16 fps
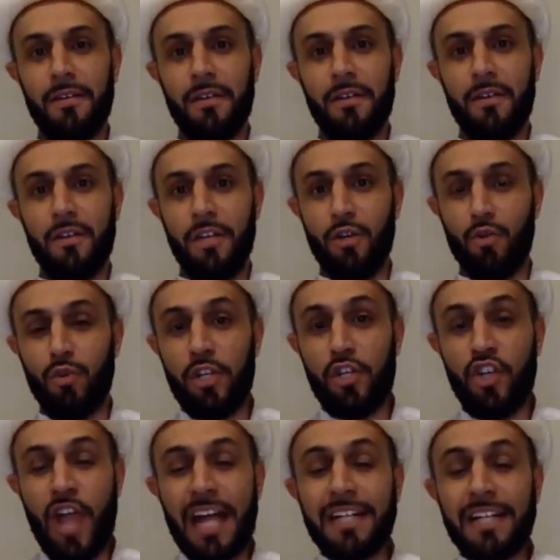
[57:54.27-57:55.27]
You know,
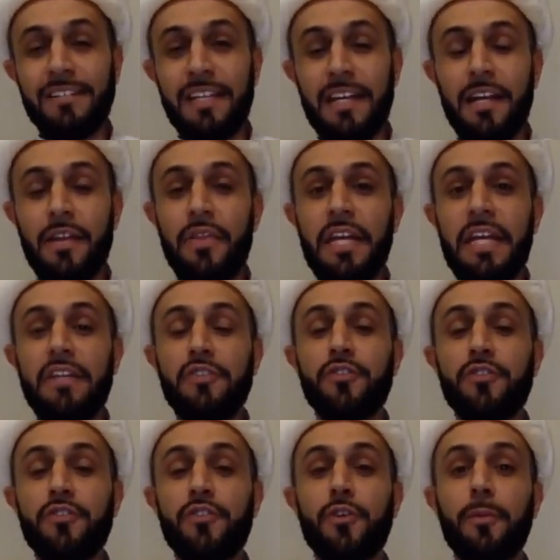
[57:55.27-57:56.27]
rejecting the
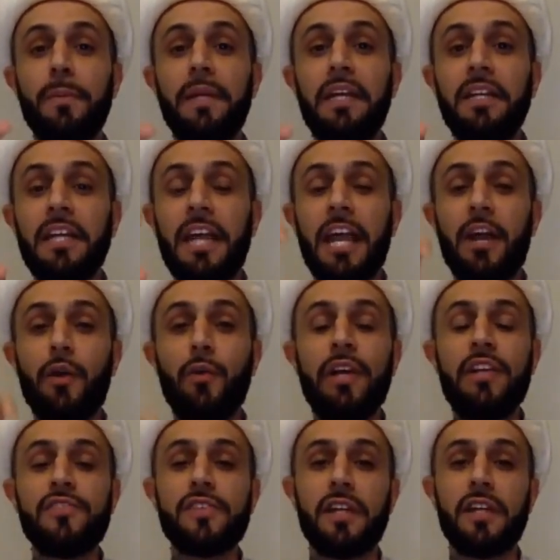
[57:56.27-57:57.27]

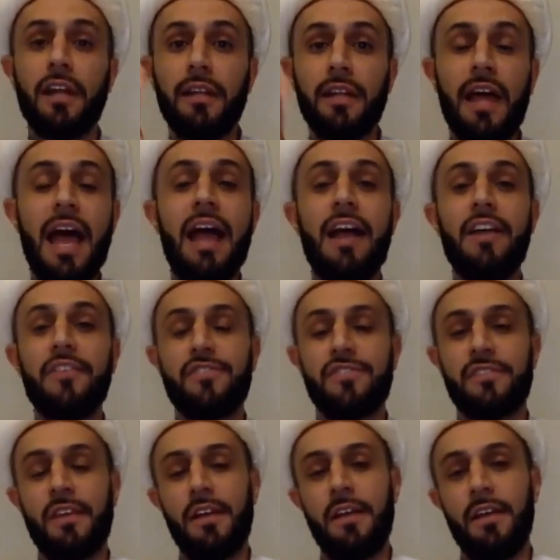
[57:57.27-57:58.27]
intermediaries that Allah
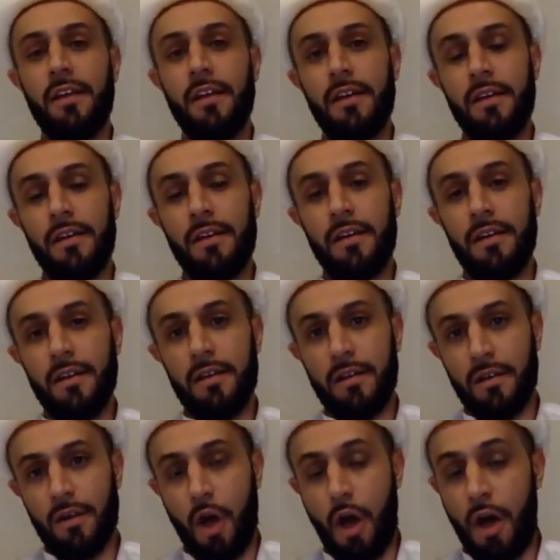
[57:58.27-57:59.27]
has
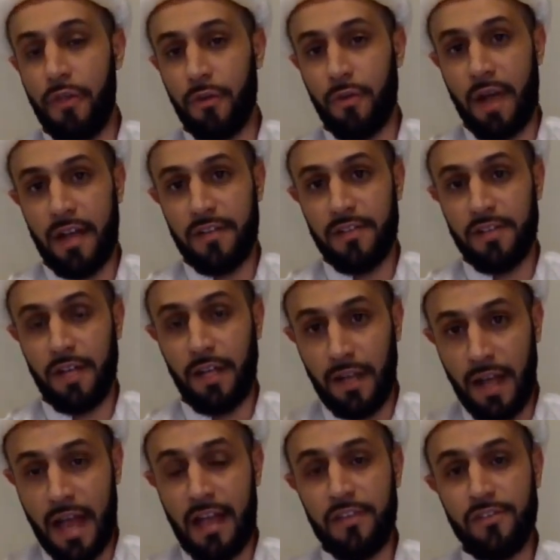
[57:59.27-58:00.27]
authorized, that
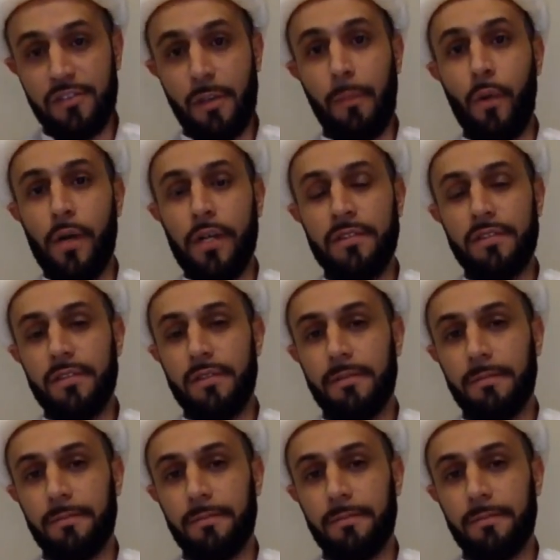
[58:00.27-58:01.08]
Allah has appointed.